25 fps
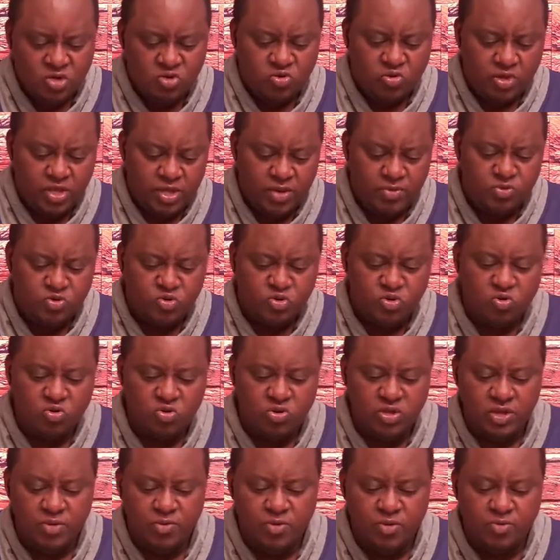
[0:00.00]
to him to do
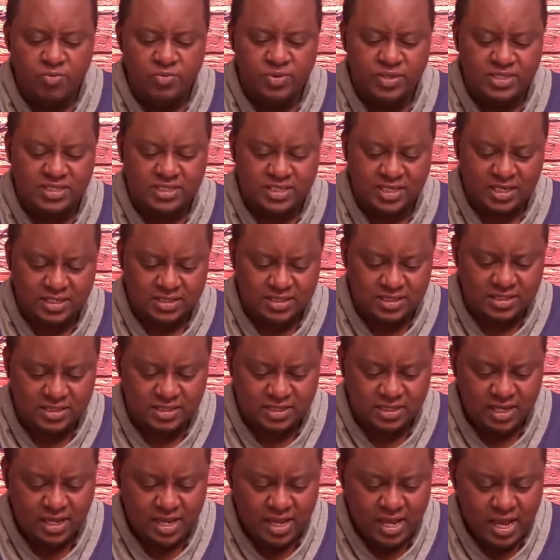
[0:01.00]
him
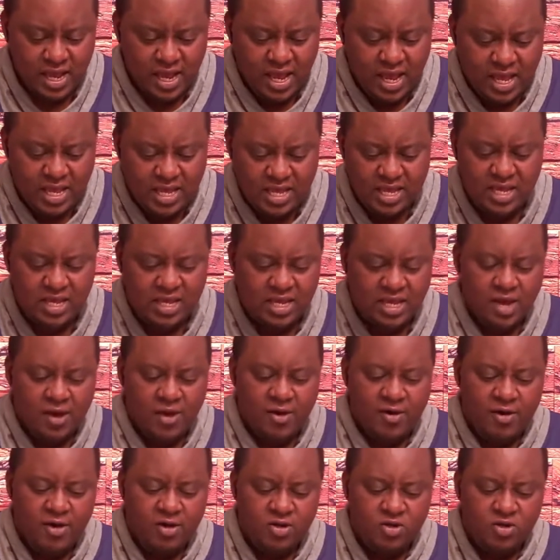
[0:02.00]
obeisance, he